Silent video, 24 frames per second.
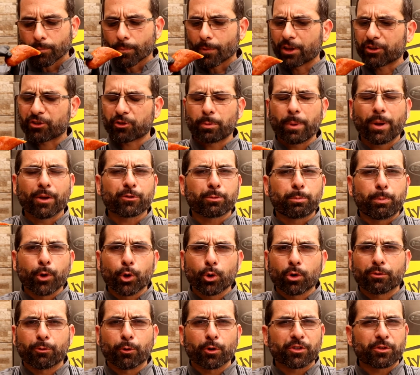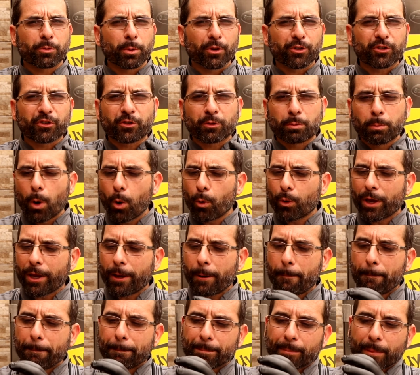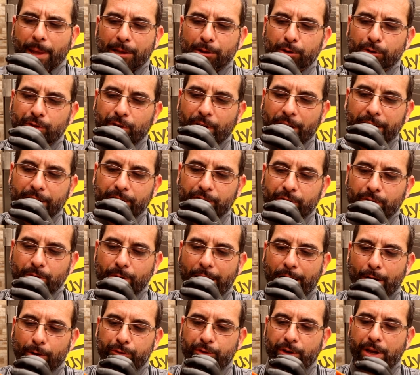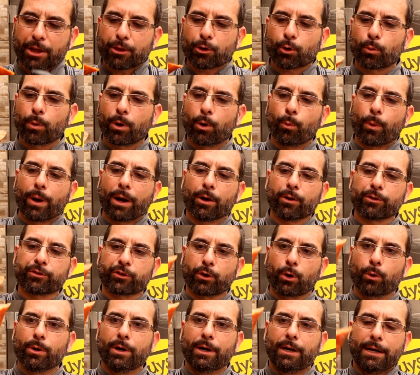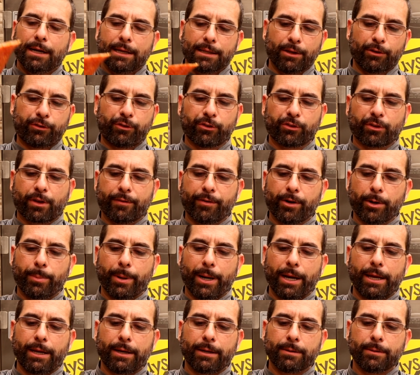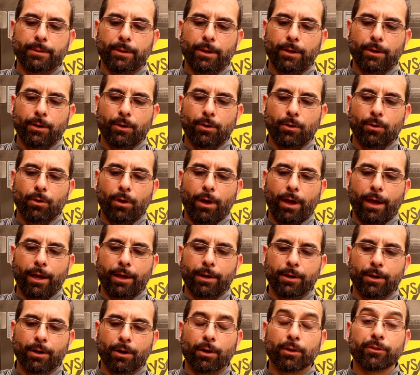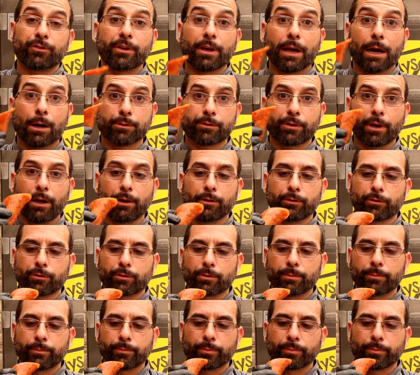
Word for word: It smells beautiful. It smells smoky. It looks like it's held together real well. So let's just give it a bite and, uh, and see how it tastes.